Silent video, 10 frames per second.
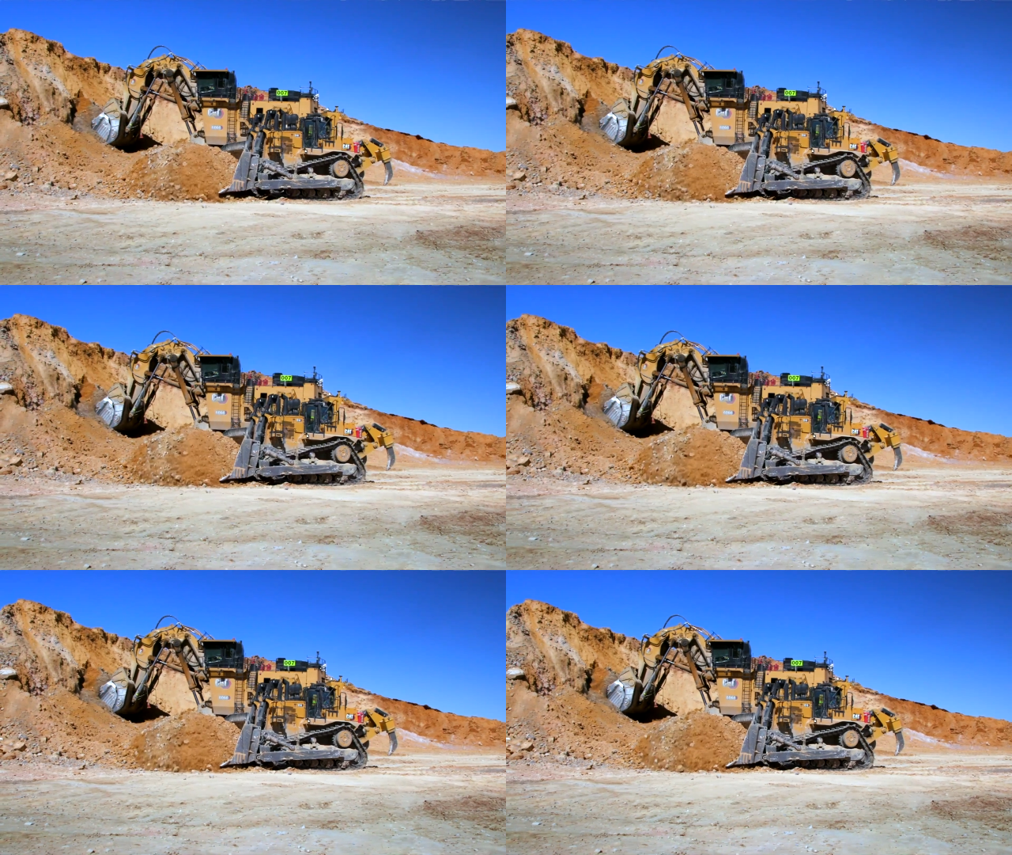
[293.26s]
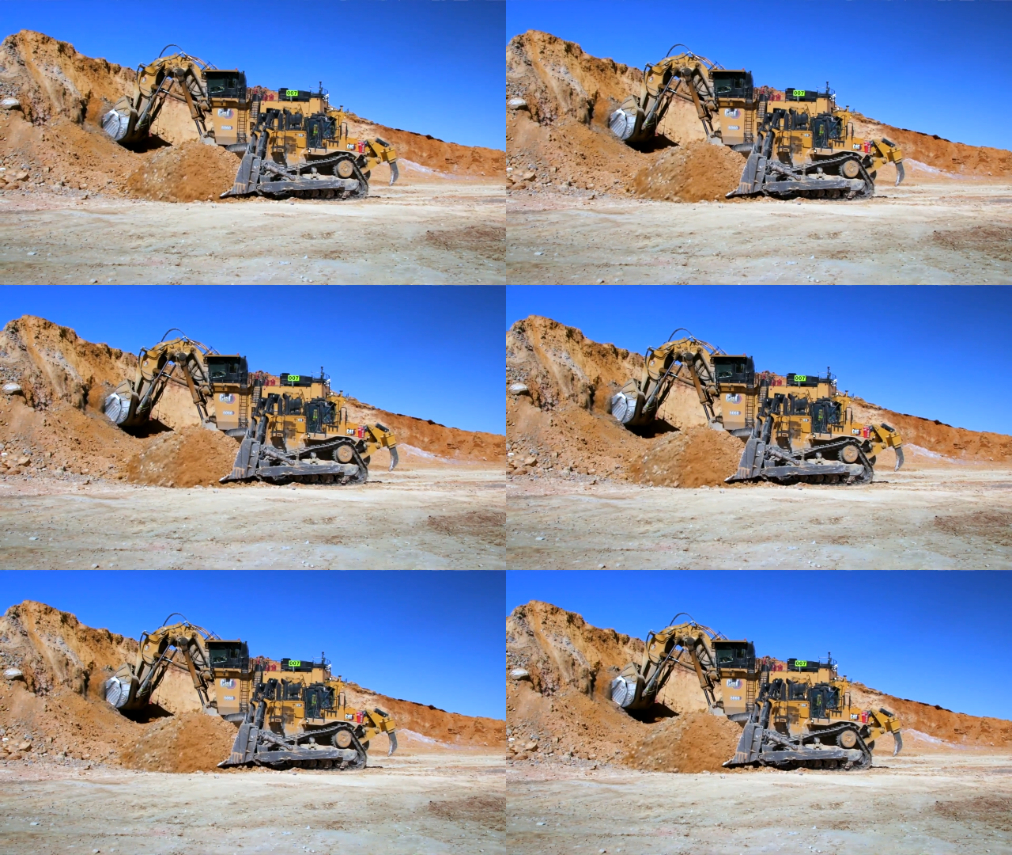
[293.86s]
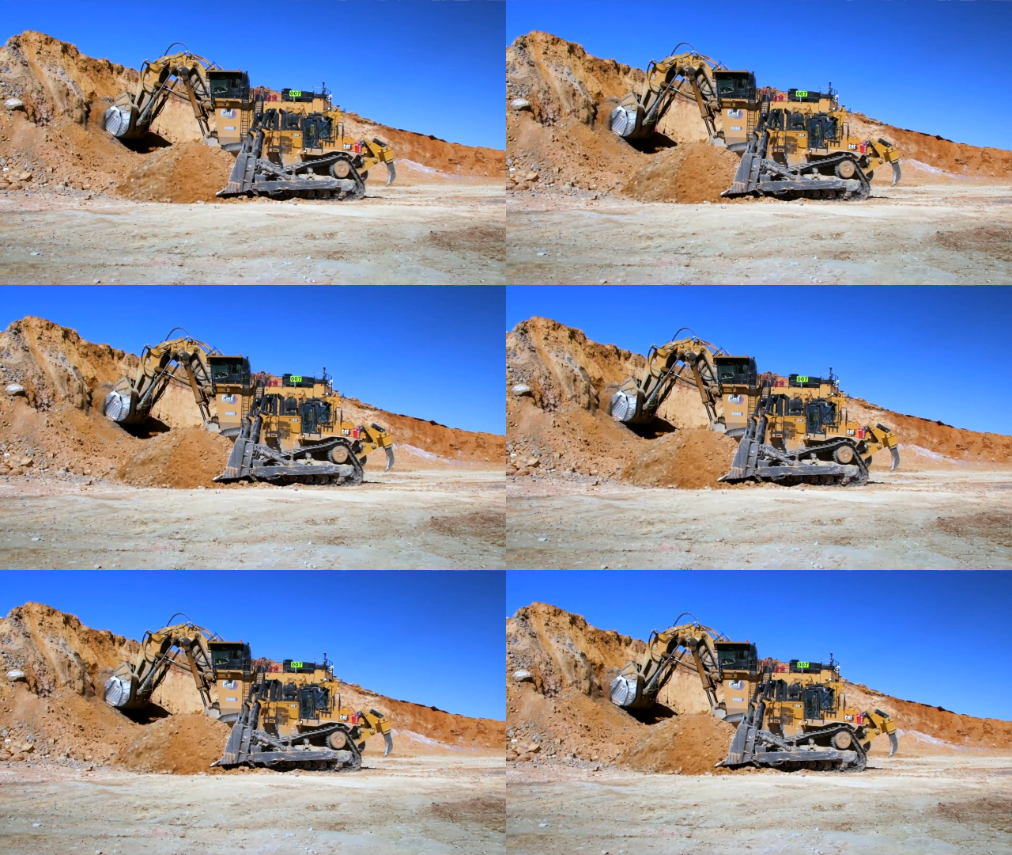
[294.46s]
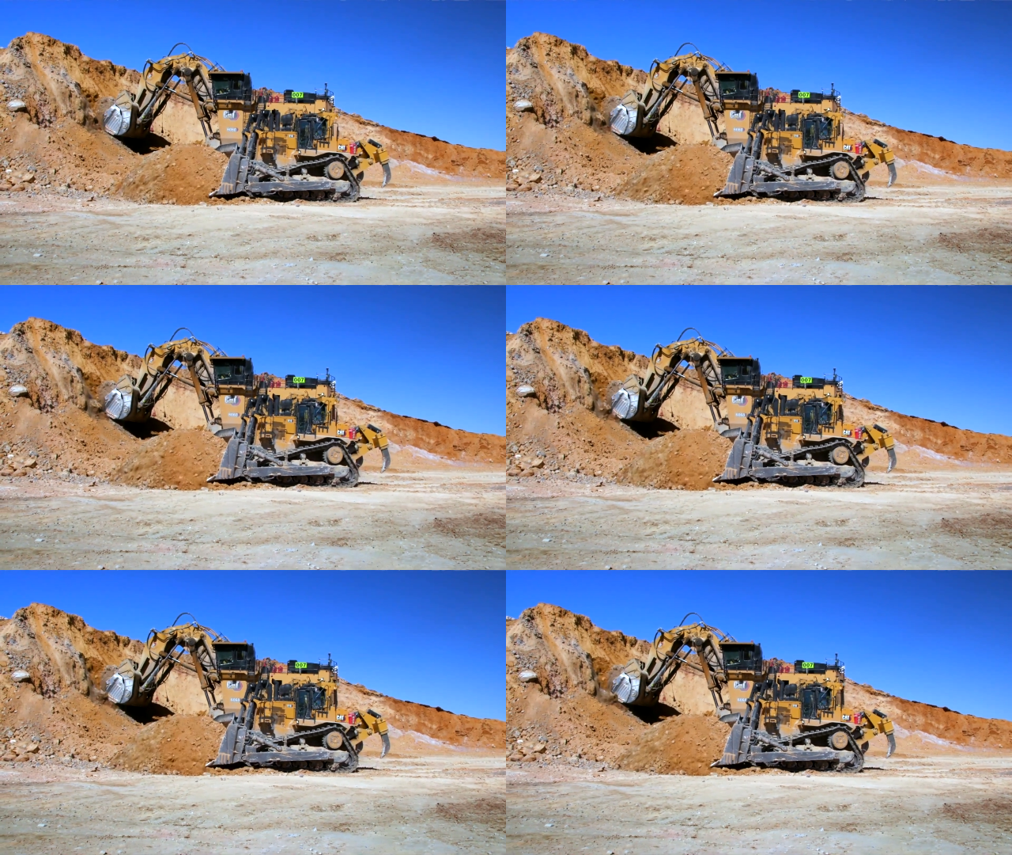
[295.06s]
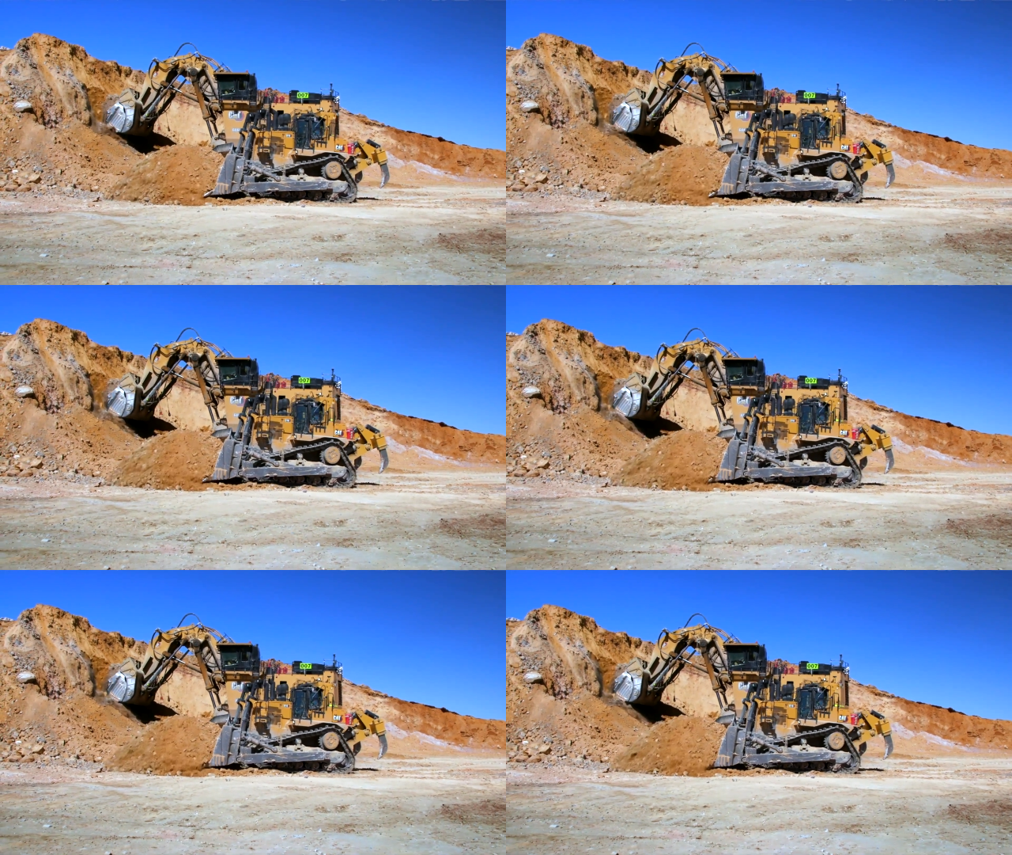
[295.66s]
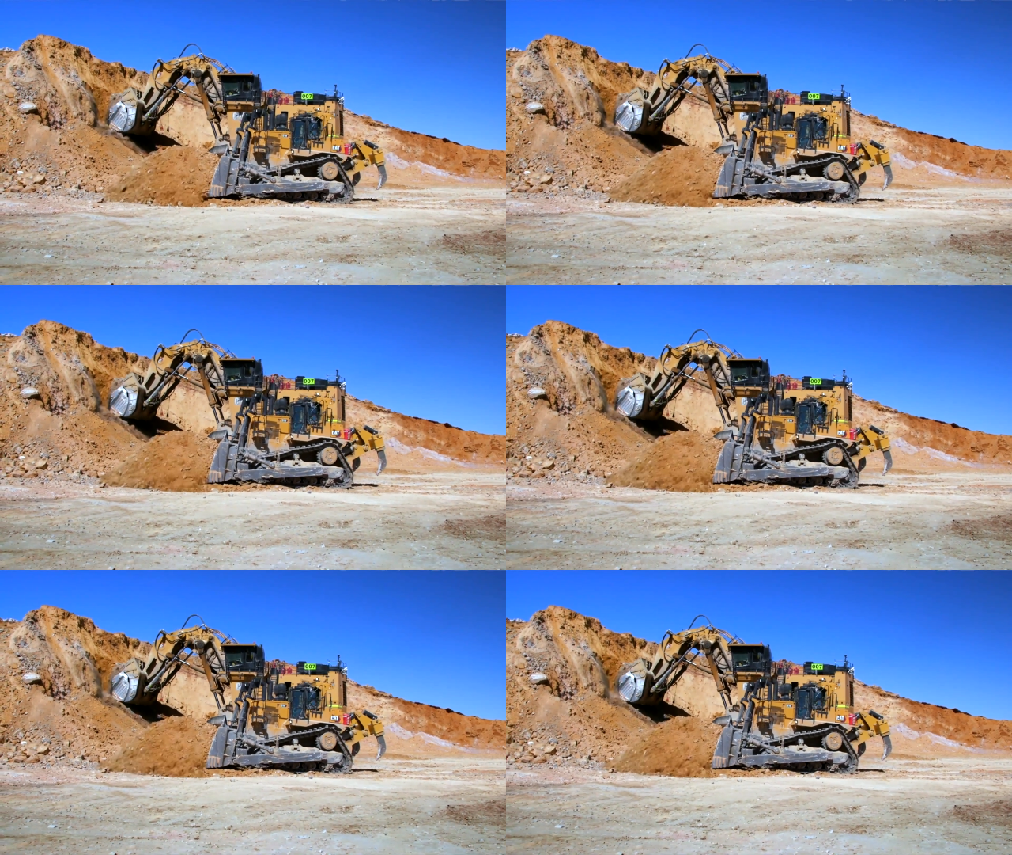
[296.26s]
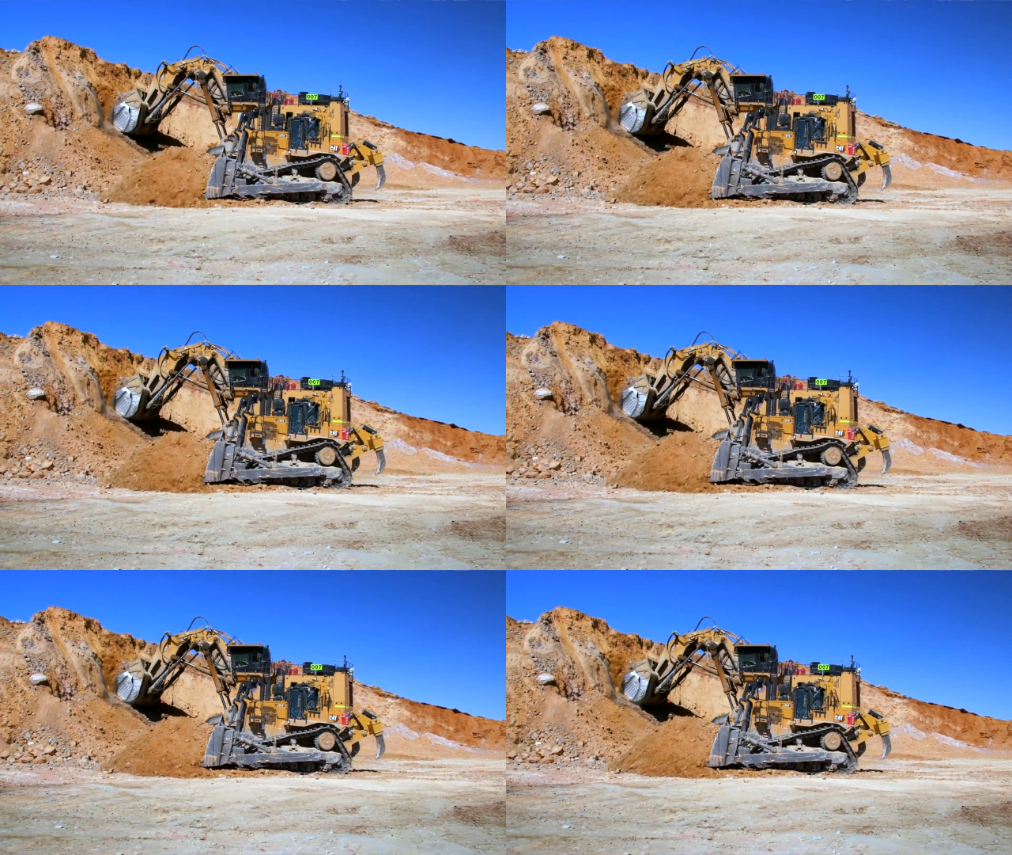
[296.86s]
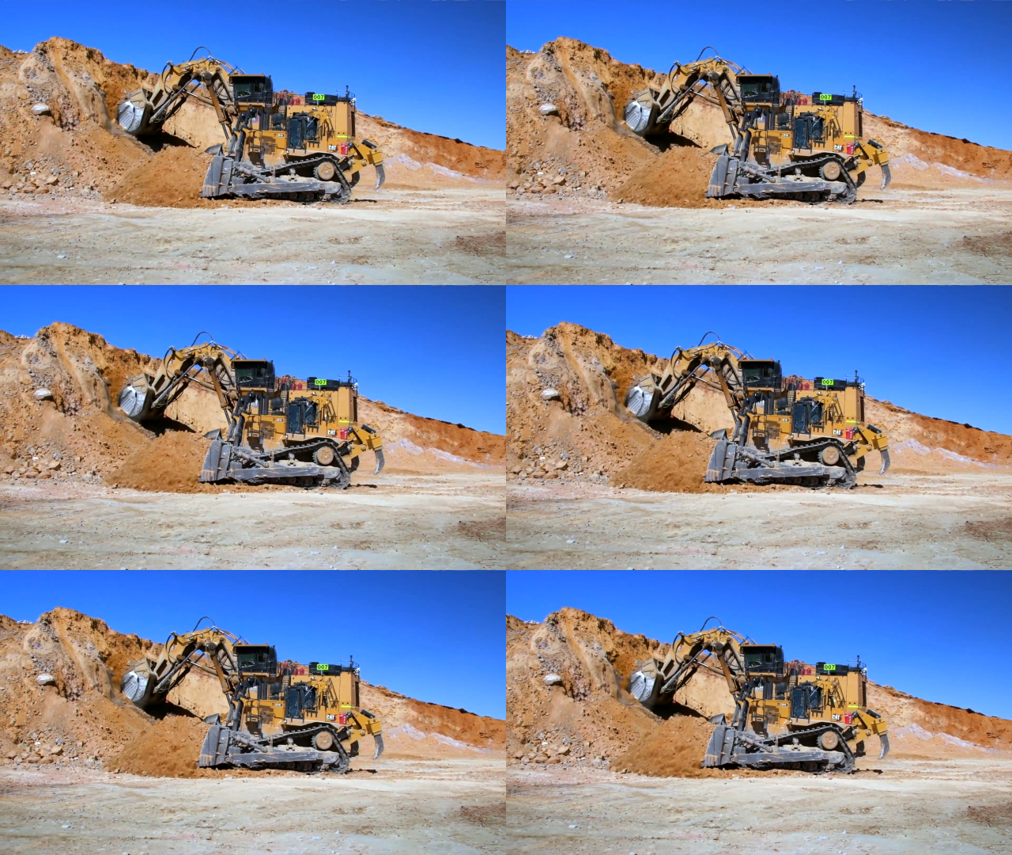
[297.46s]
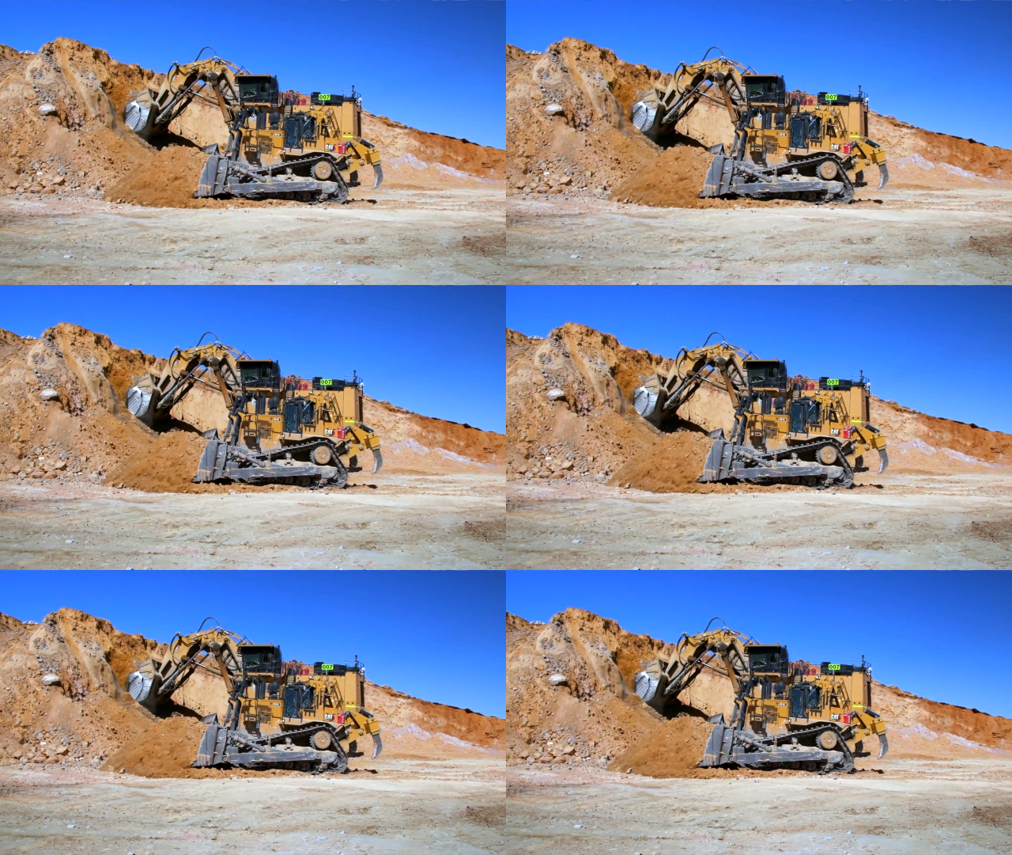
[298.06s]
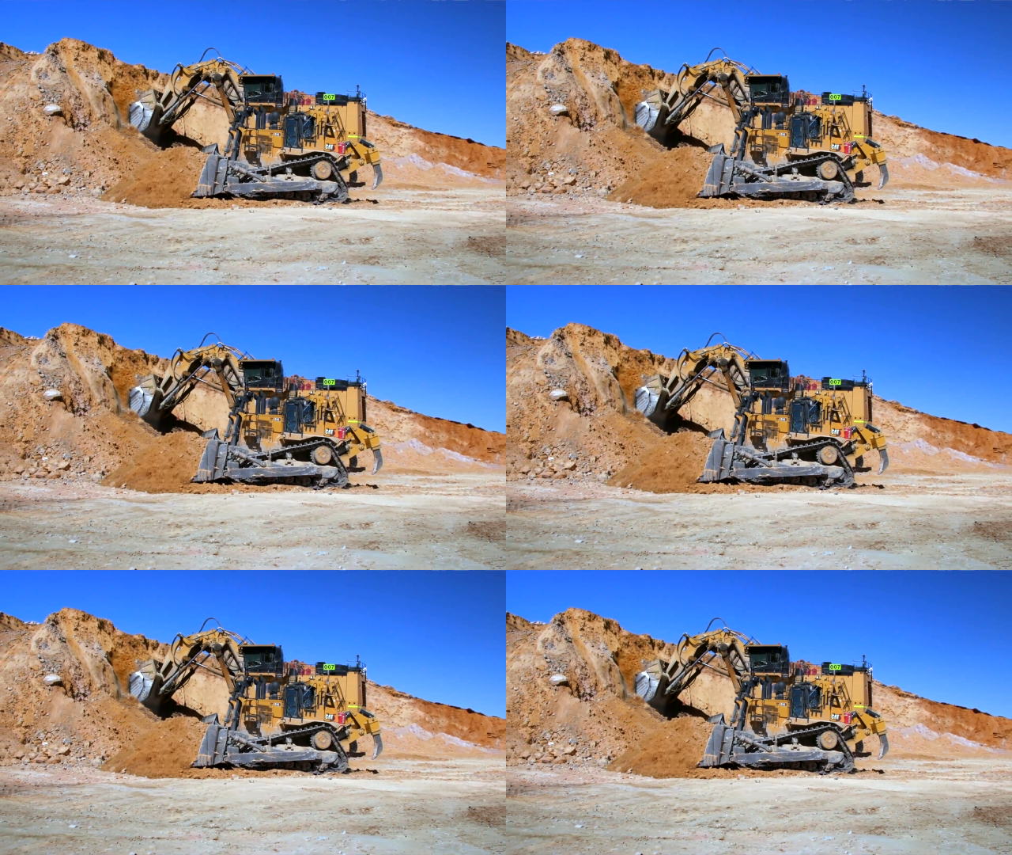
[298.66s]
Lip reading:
(no speaker visible)